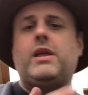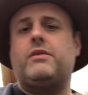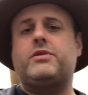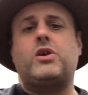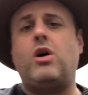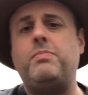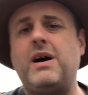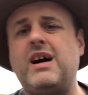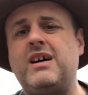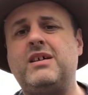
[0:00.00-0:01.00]
else?
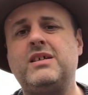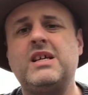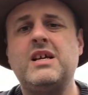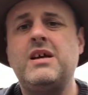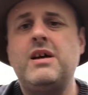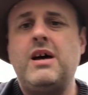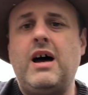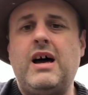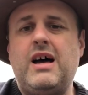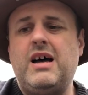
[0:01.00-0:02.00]
Copper.
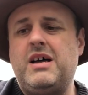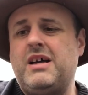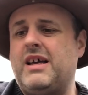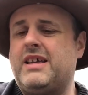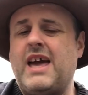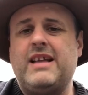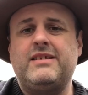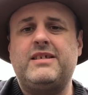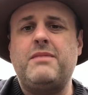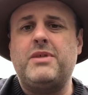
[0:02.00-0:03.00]
Again,
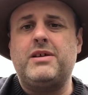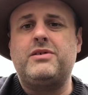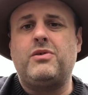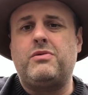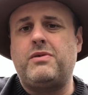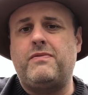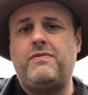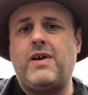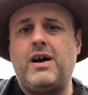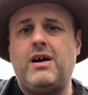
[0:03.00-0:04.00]
similar sort of
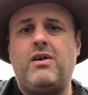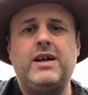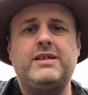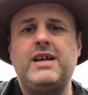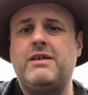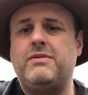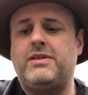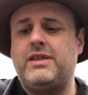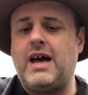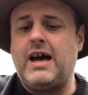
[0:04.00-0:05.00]
idea with
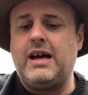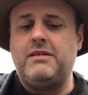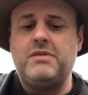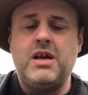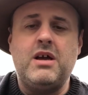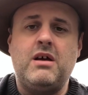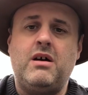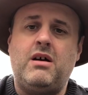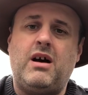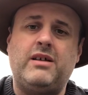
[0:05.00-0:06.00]
that.
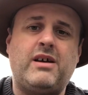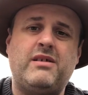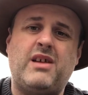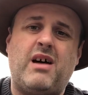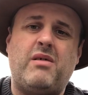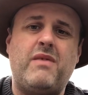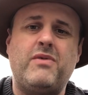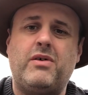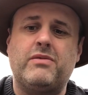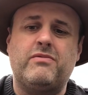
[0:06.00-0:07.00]
I don't know, I've
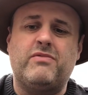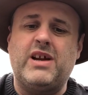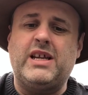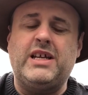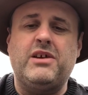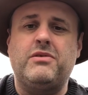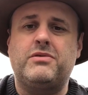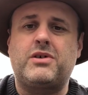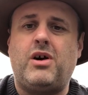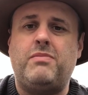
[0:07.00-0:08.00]
not really
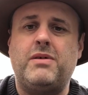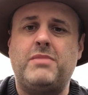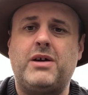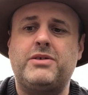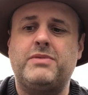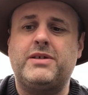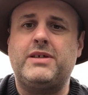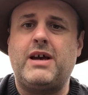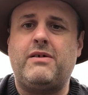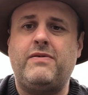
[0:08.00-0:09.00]
used copper much
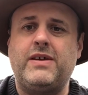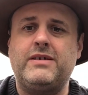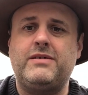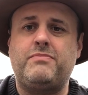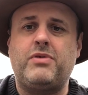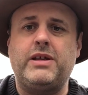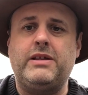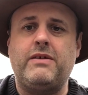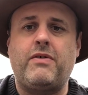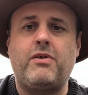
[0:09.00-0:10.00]
myself. It's a pretty
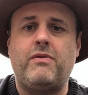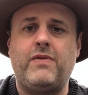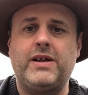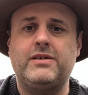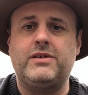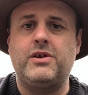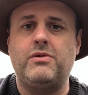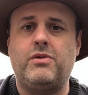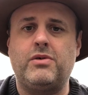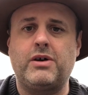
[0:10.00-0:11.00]
difficult thing to
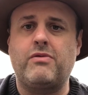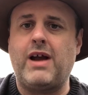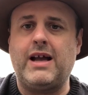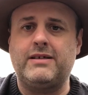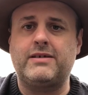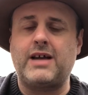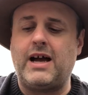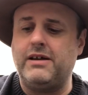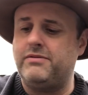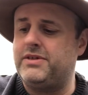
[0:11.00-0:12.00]
do on a grand
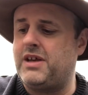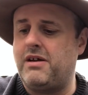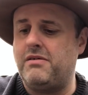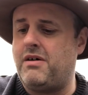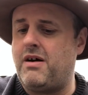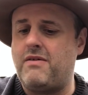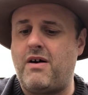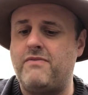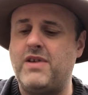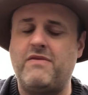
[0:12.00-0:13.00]
scale, so
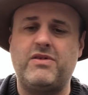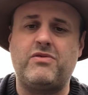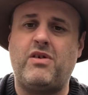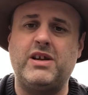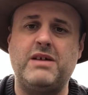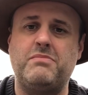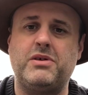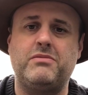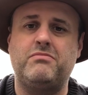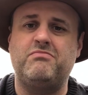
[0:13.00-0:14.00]
I've never tried it, but
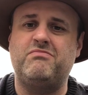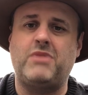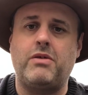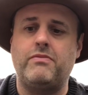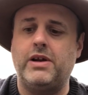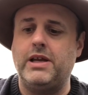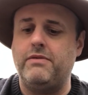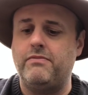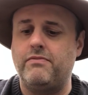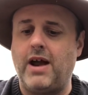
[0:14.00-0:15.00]
don't really
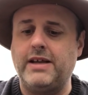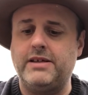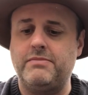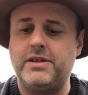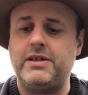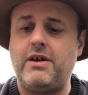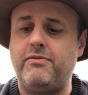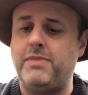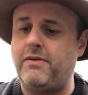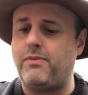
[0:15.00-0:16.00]
rate it myself.
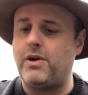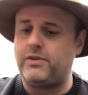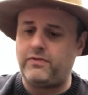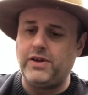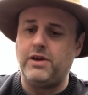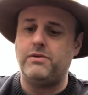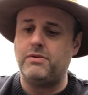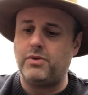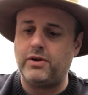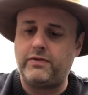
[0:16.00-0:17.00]
But if it works for you, it
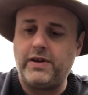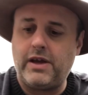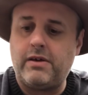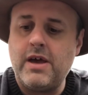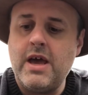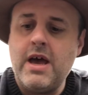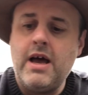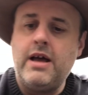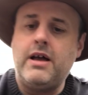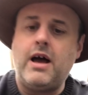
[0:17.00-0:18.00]
works for you.
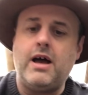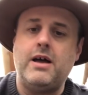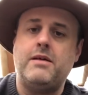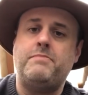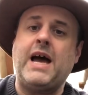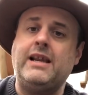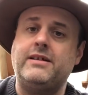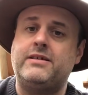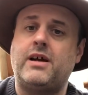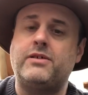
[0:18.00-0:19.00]

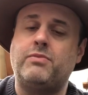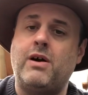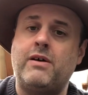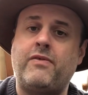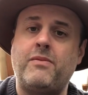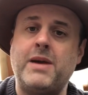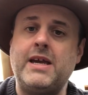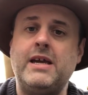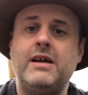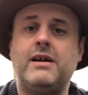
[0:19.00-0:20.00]
Pellets does work for
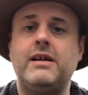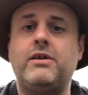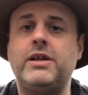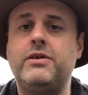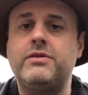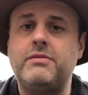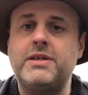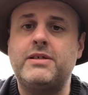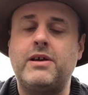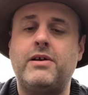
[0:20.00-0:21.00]
me, and I use them in
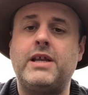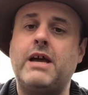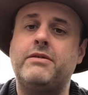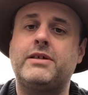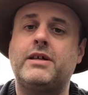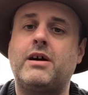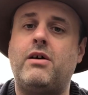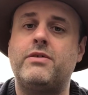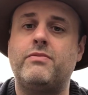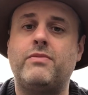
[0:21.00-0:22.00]
certain areas of the
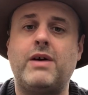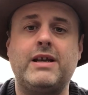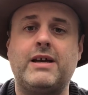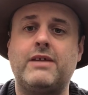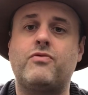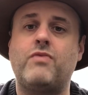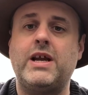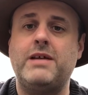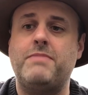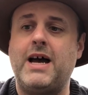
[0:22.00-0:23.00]
garden when it gets
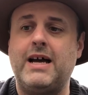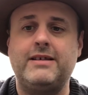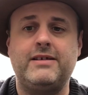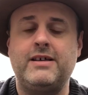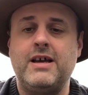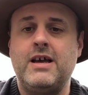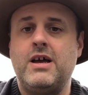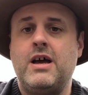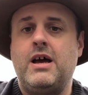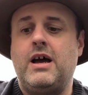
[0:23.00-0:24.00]
really bad,
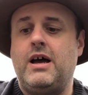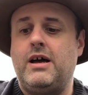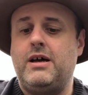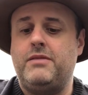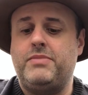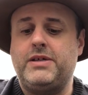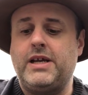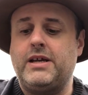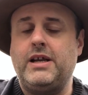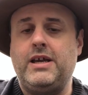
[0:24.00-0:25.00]

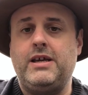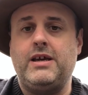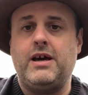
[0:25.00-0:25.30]
particularly